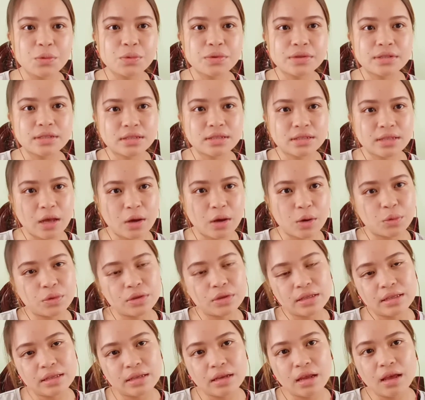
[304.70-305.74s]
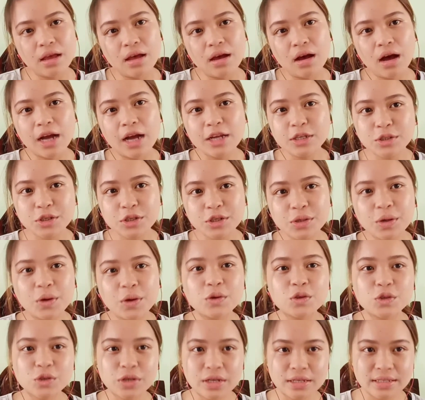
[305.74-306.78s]
will now
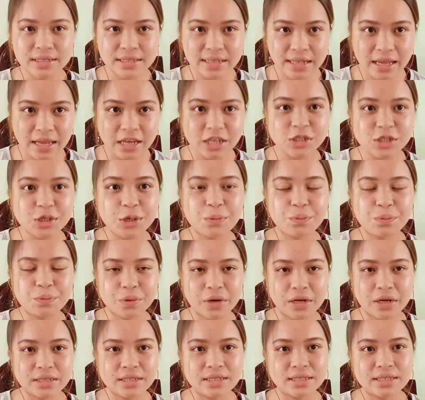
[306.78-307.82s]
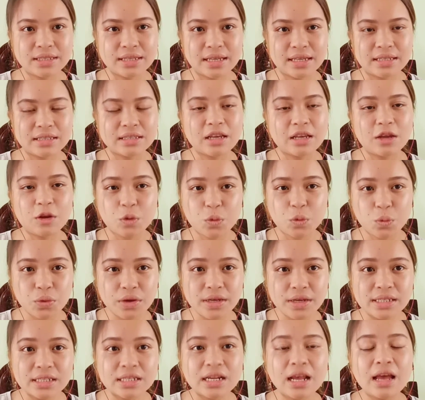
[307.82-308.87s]
undergo translation processes in
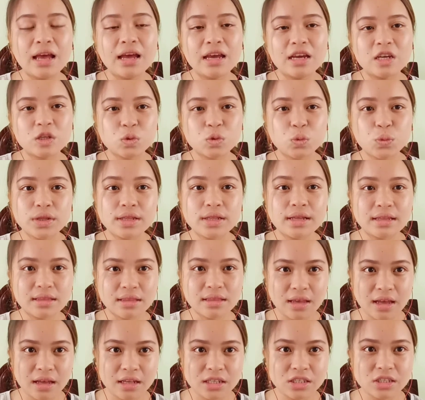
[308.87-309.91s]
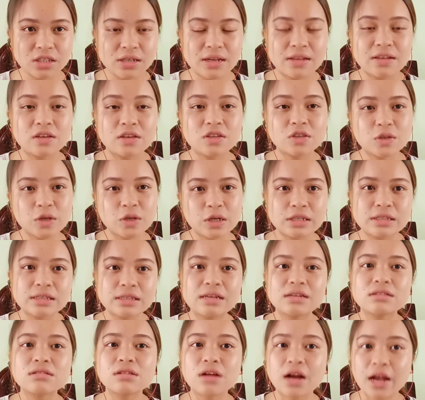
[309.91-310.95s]
which it will attach in a
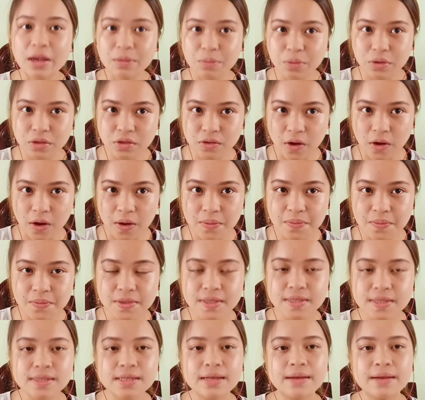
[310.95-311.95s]
certain ribosomes,